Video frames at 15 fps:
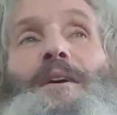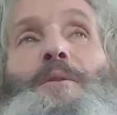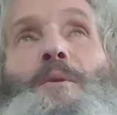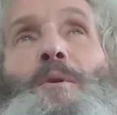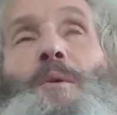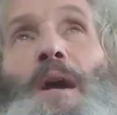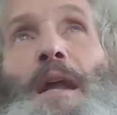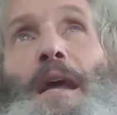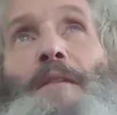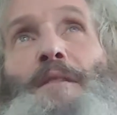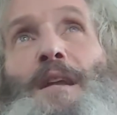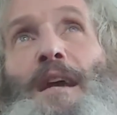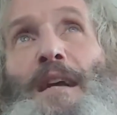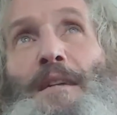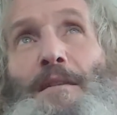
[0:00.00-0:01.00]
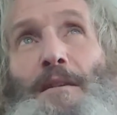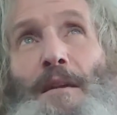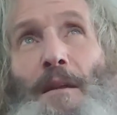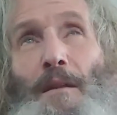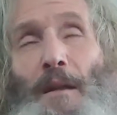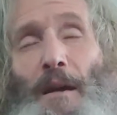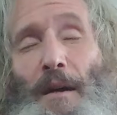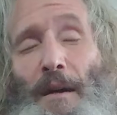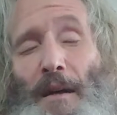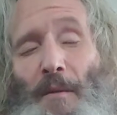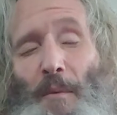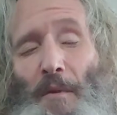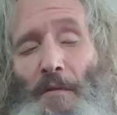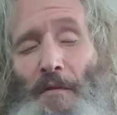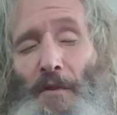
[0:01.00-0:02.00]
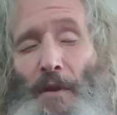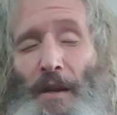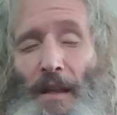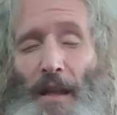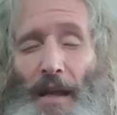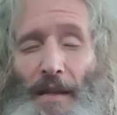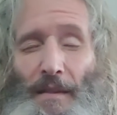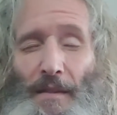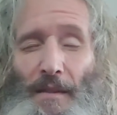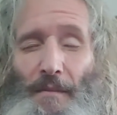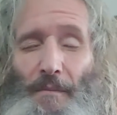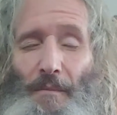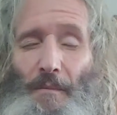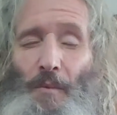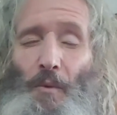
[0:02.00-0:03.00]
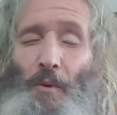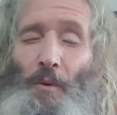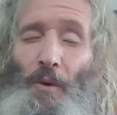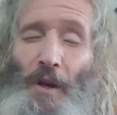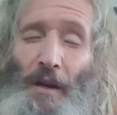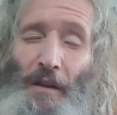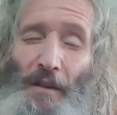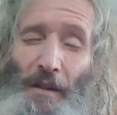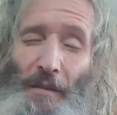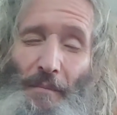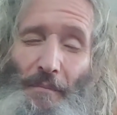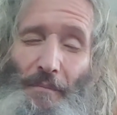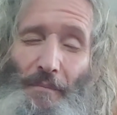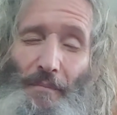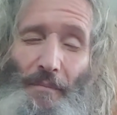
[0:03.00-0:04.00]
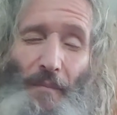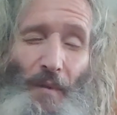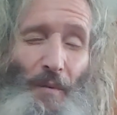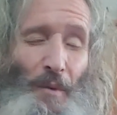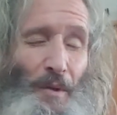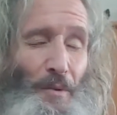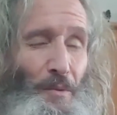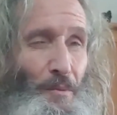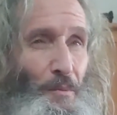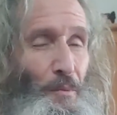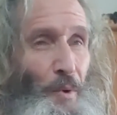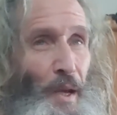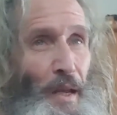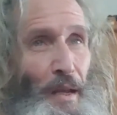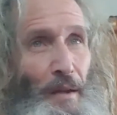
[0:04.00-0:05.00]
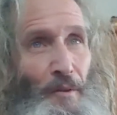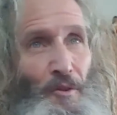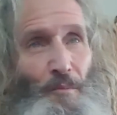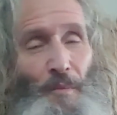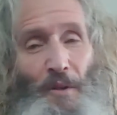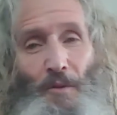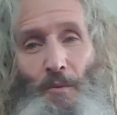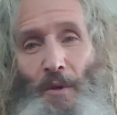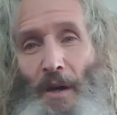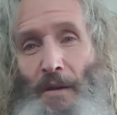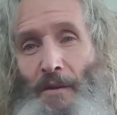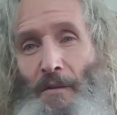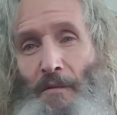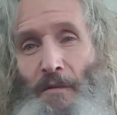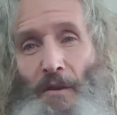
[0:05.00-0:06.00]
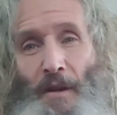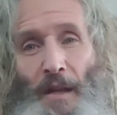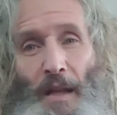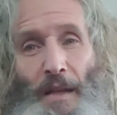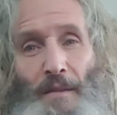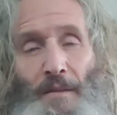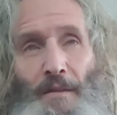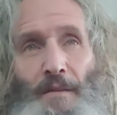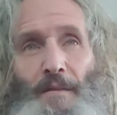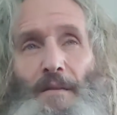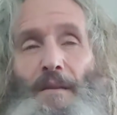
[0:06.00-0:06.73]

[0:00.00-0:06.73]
We want to have a nice looking lawn. We fertilize it. We water it. We use way too much water and fertilizer.